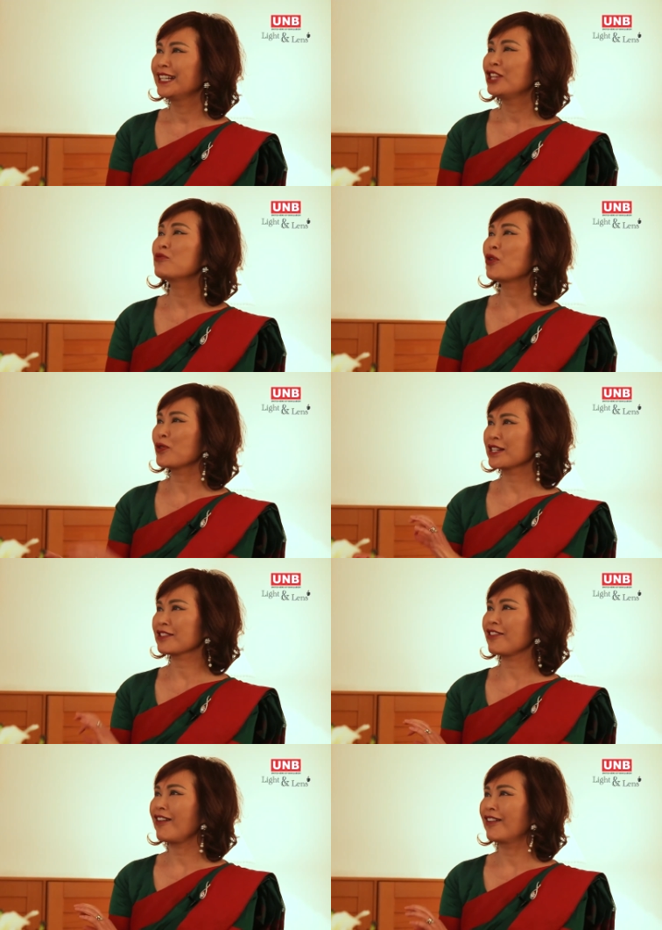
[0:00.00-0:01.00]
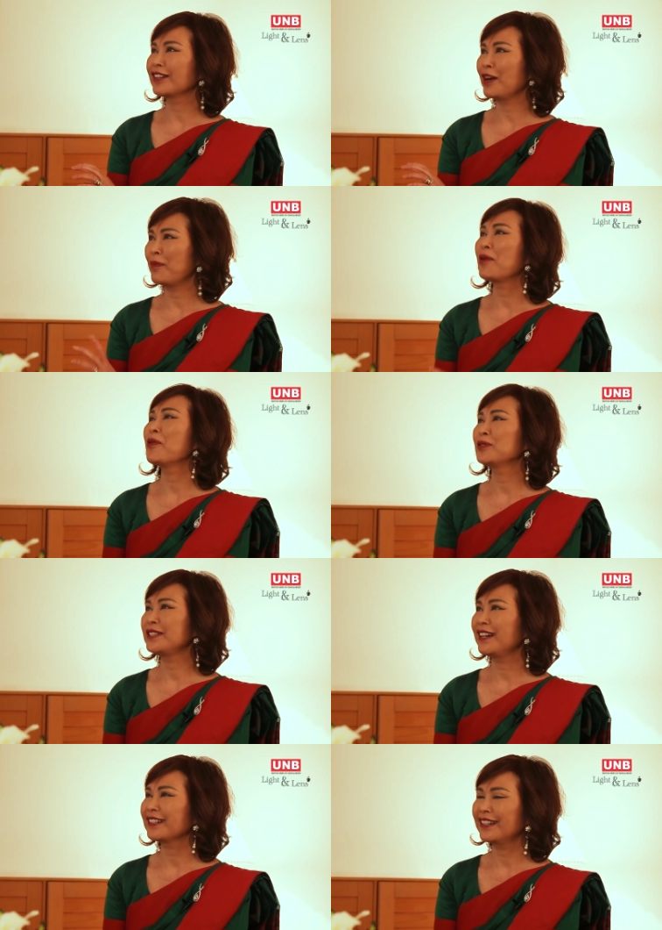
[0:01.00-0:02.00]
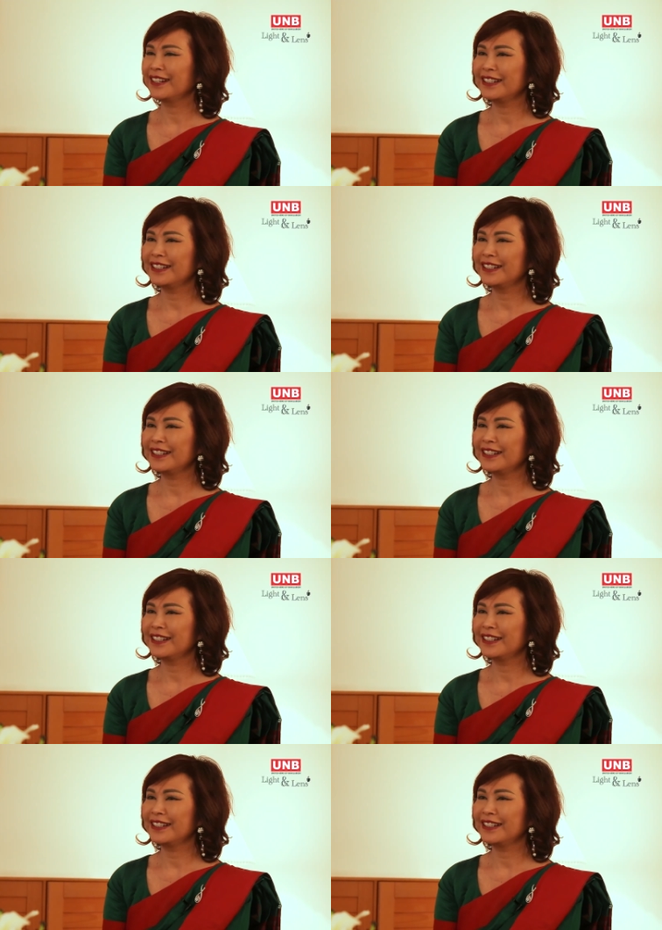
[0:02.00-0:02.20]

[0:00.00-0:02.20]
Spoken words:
he wrote a song about Old Dhaka.